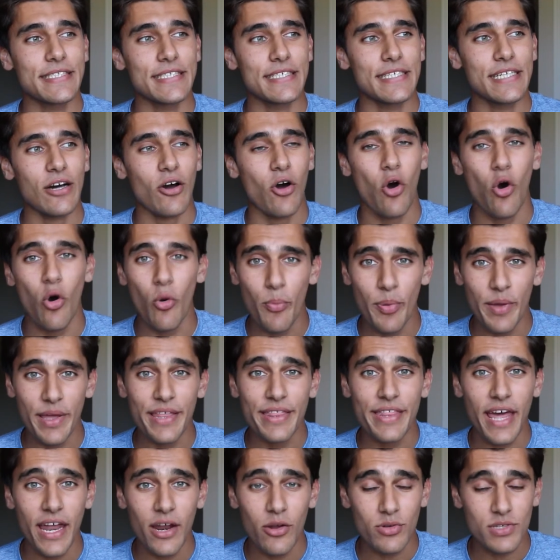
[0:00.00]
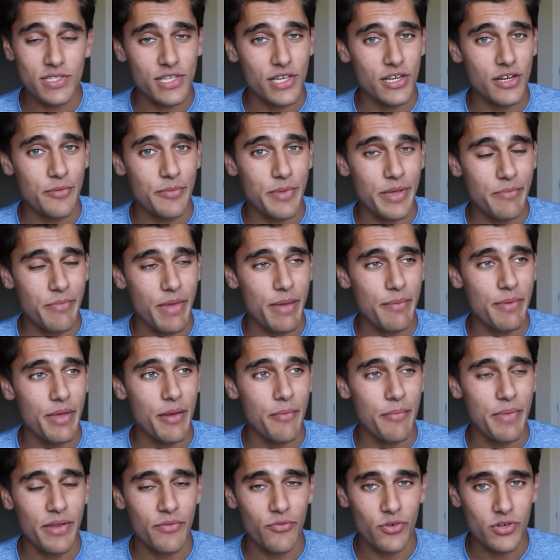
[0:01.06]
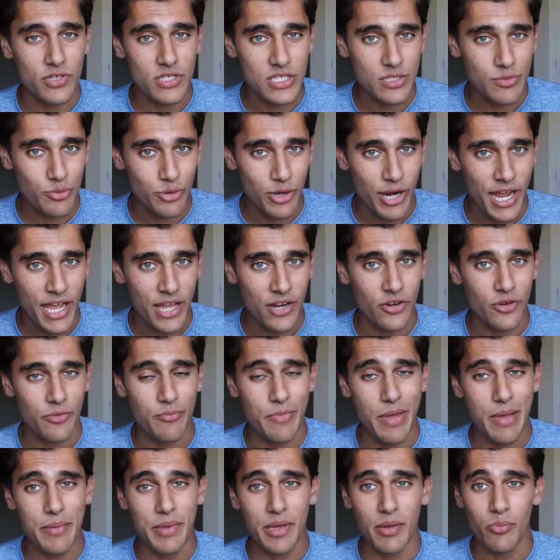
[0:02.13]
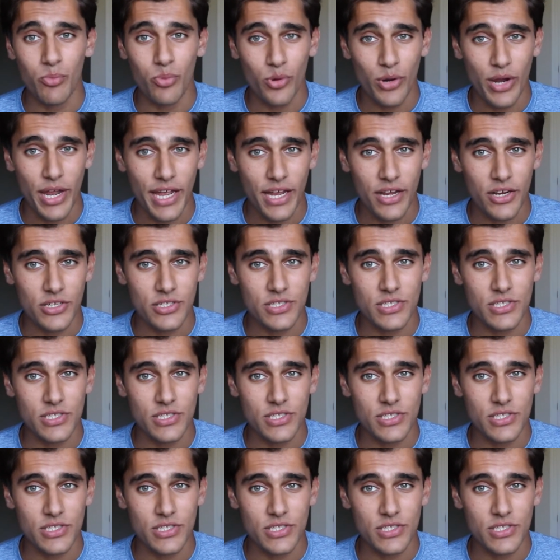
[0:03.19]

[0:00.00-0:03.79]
hoping that it was going to be maybe a midfoot sprain or maybe a break or